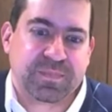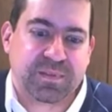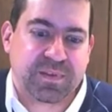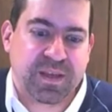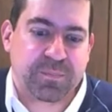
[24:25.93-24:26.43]

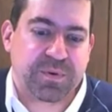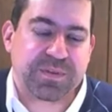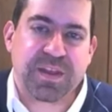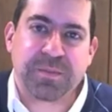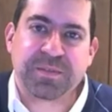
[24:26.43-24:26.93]
kind of
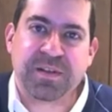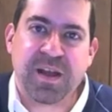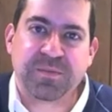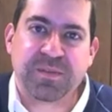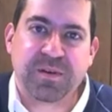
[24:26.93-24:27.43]
perception
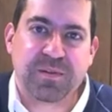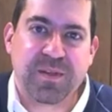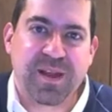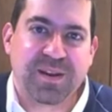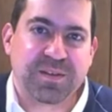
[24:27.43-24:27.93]
out there
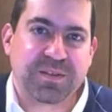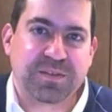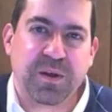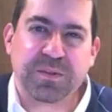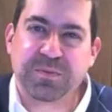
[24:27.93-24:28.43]
that as
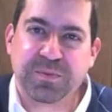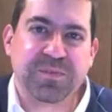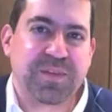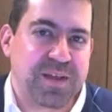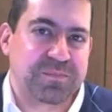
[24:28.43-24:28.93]
adults
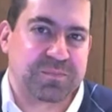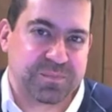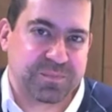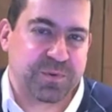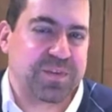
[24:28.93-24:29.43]
we've got
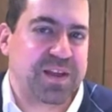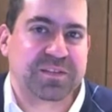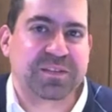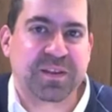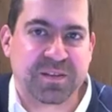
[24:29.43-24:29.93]

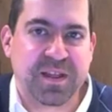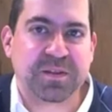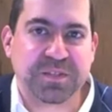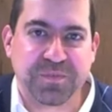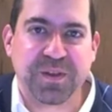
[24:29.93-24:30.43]
the
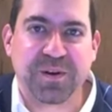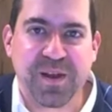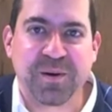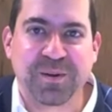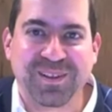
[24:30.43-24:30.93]
technology figured
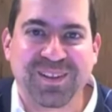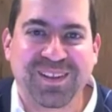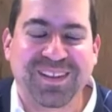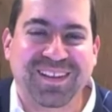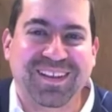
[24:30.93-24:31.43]
out.
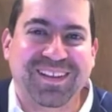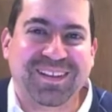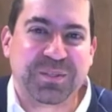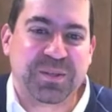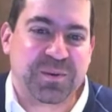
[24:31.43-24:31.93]

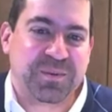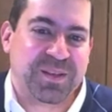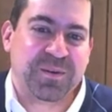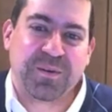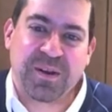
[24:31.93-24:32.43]
So
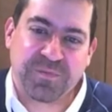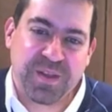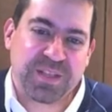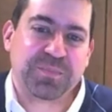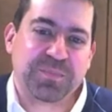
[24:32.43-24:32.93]
they're on
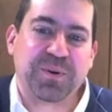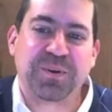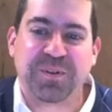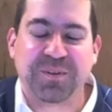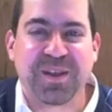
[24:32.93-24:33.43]

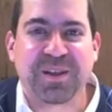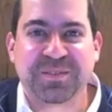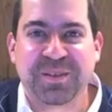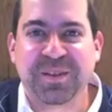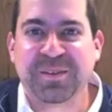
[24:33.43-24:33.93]
Facebook or they're
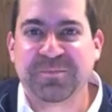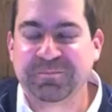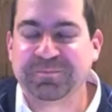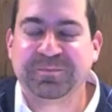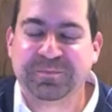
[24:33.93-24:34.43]
texting.
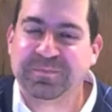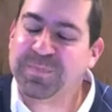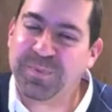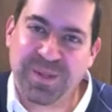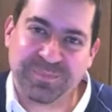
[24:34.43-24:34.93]

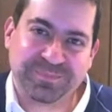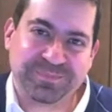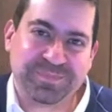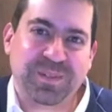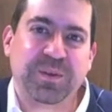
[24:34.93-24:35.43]
Well,
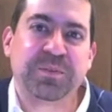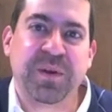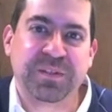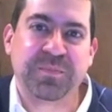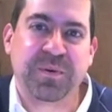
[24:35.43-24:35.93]
there's
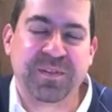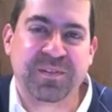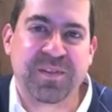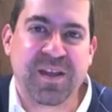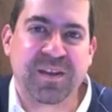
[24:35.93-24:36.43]
much more than
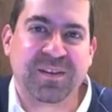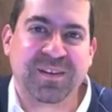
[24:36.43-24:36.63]
that.